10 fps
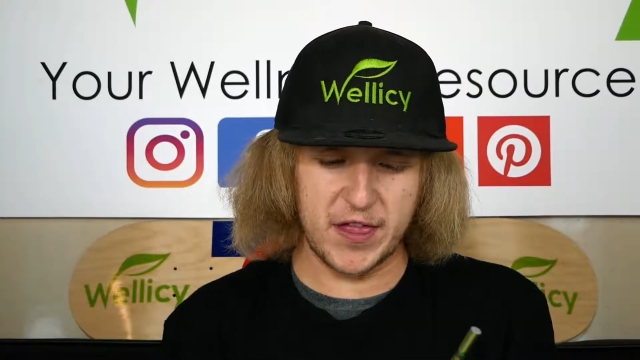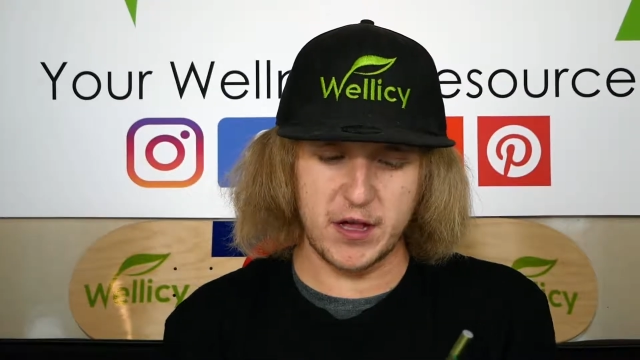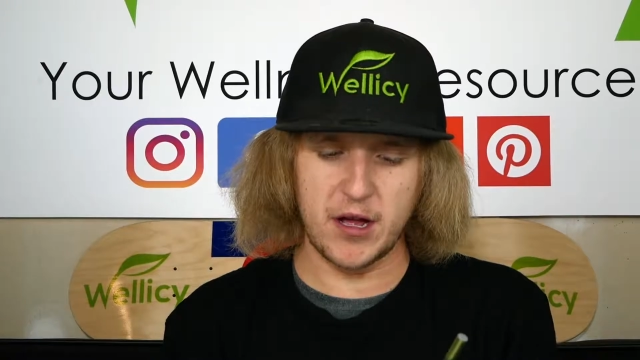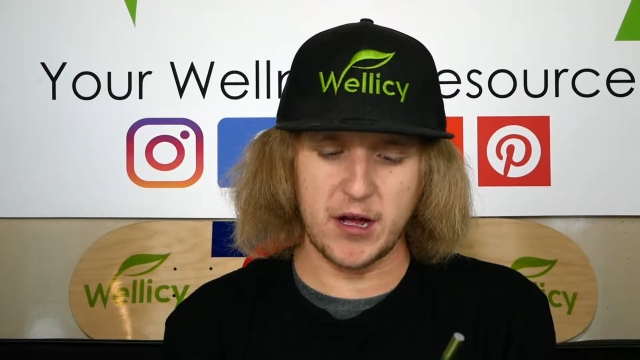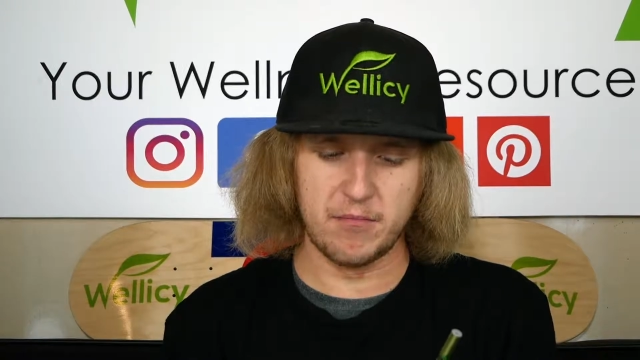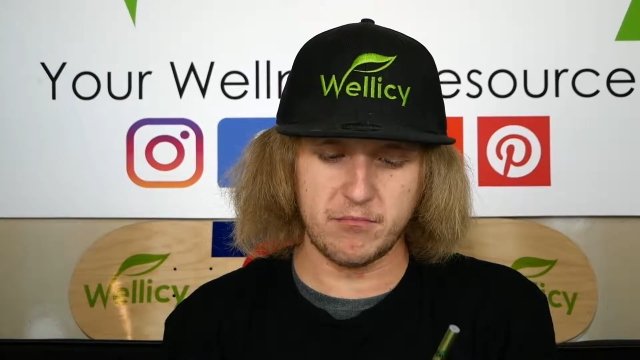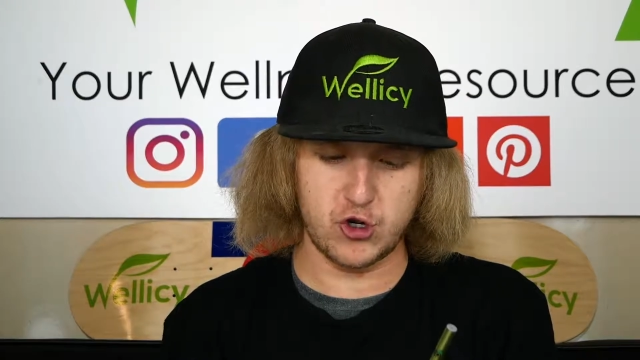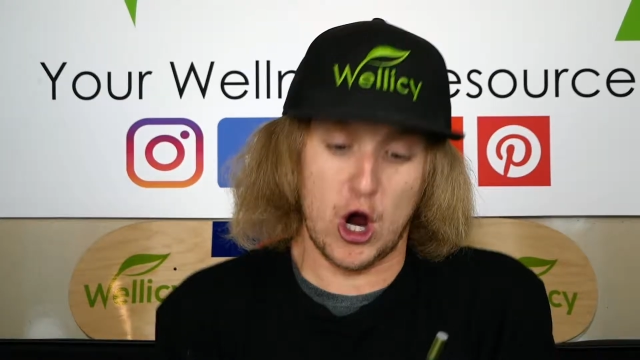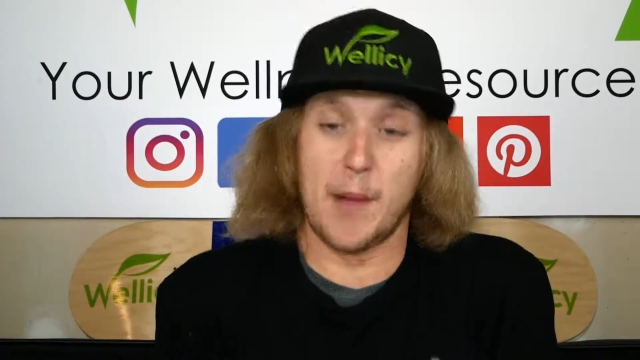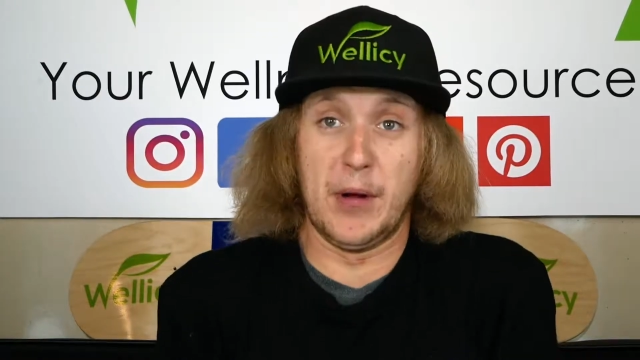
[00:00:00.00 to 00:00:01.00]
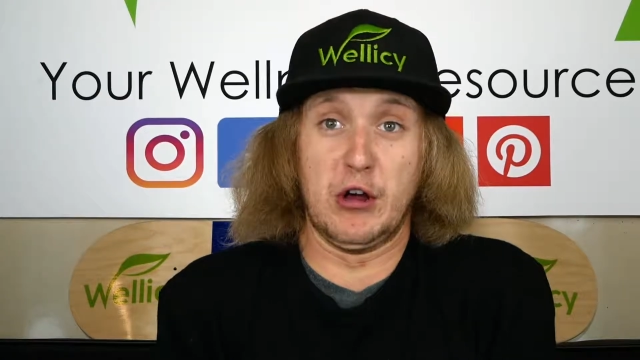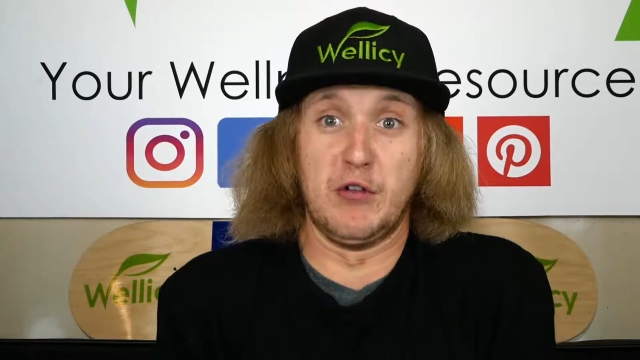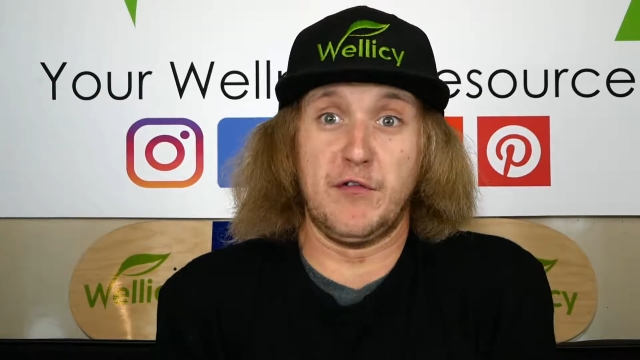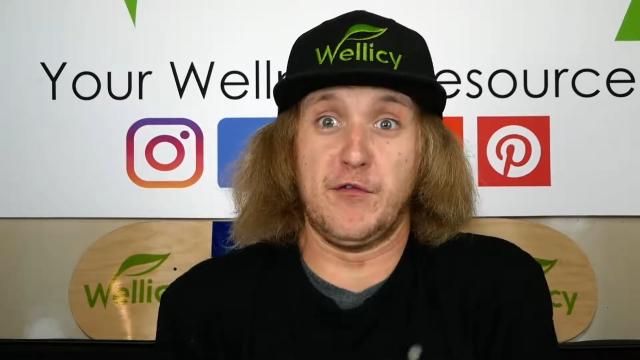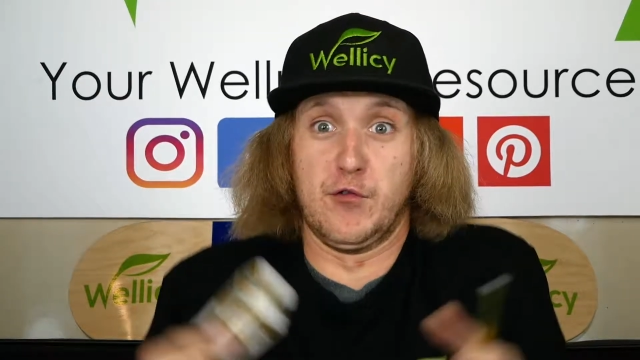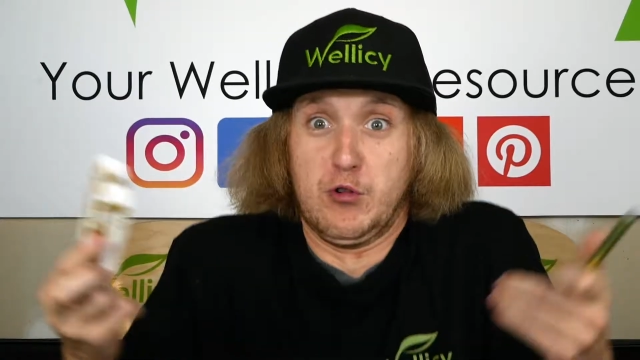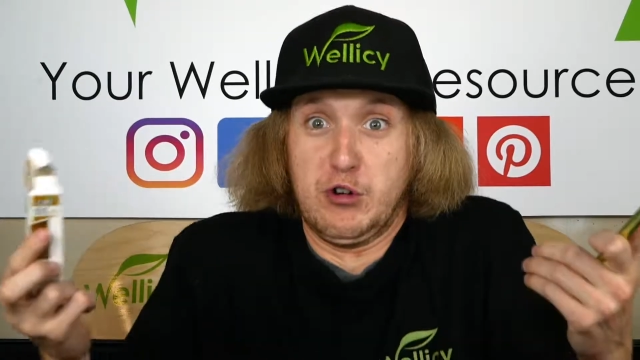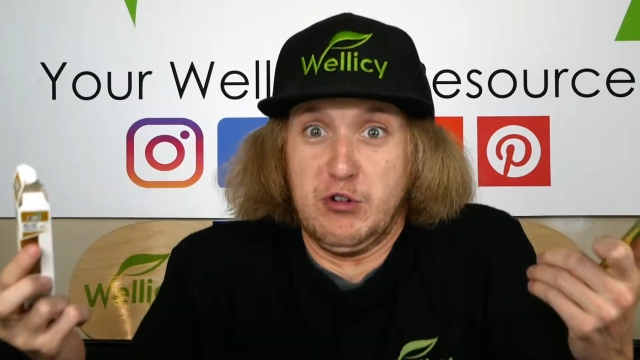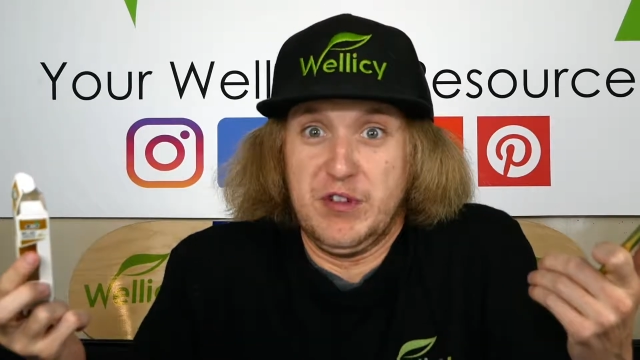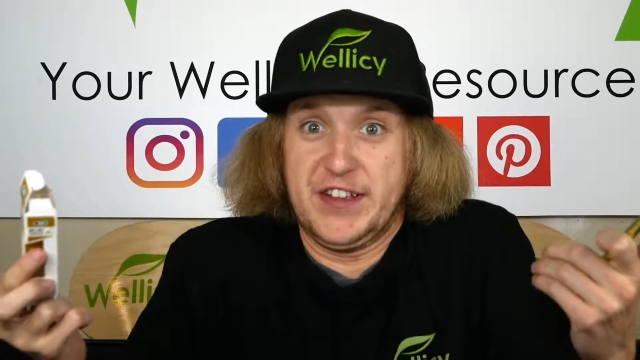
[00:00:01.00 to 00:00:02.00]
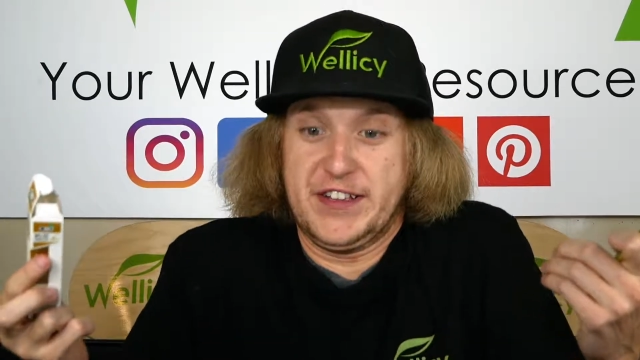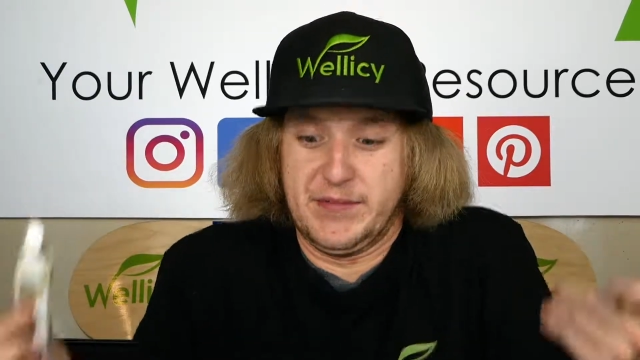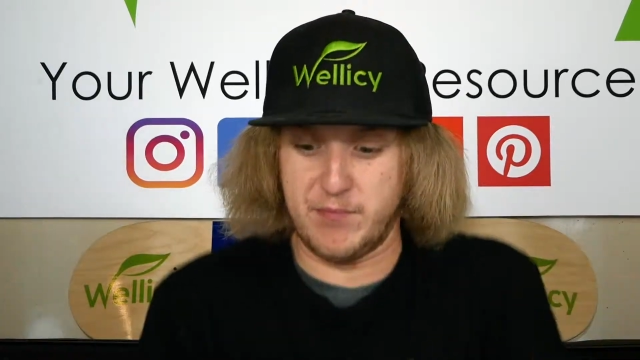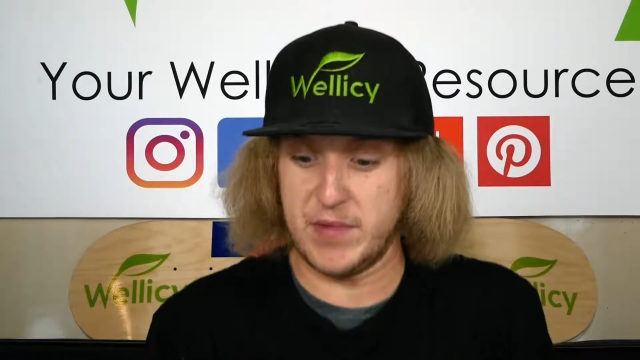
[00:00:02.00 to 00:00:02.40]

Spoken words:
some tropical fruits.